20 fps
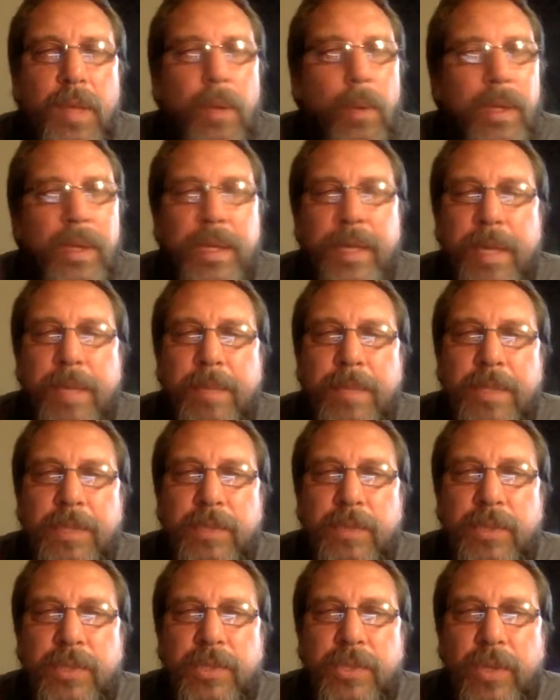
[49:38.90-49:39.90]
going to keep this
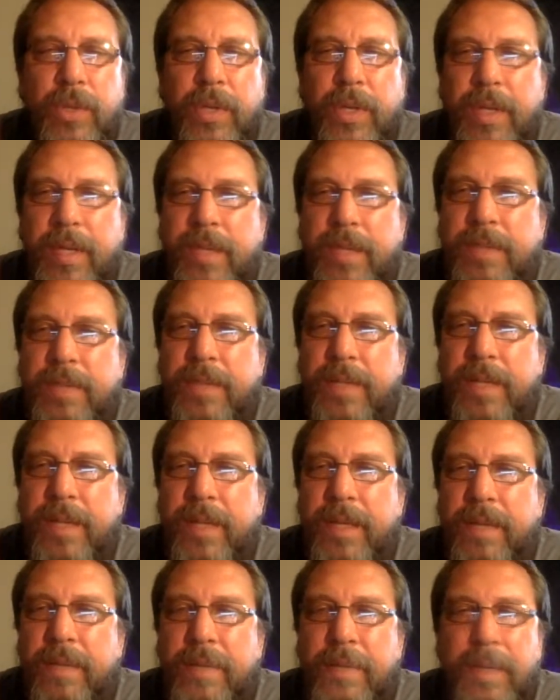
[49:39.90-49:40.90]
one short again
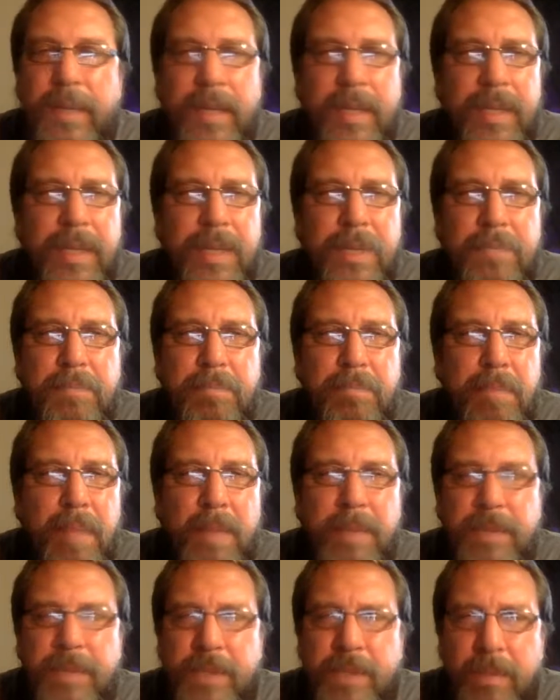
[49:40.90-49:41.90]
today.
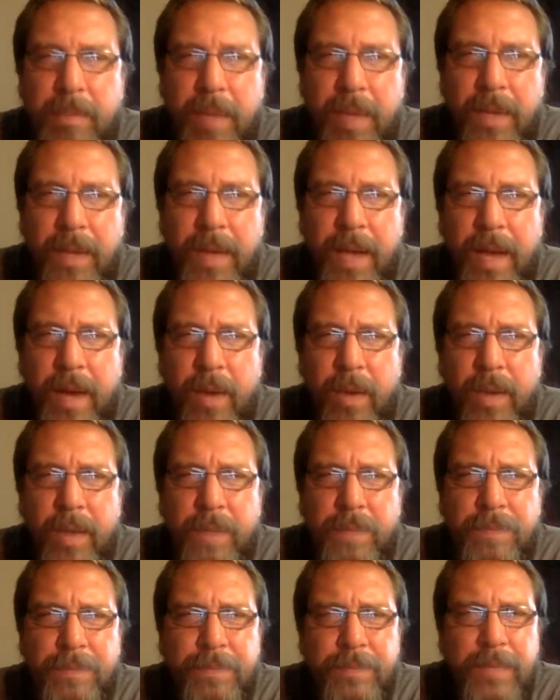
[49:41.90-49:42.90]
Probably just about an hour.
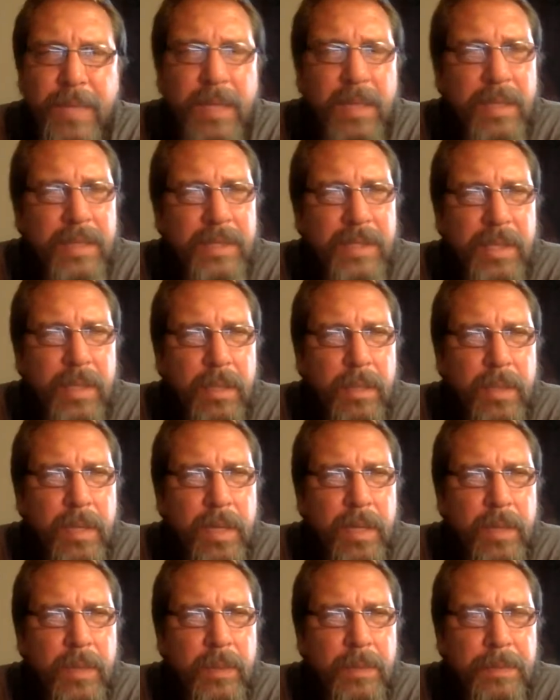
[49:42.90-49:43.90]
I'll let y'all
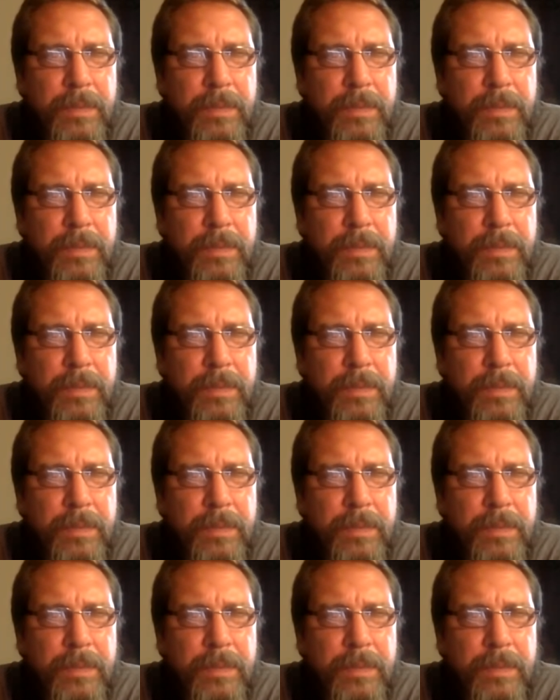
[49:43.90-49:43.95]
go.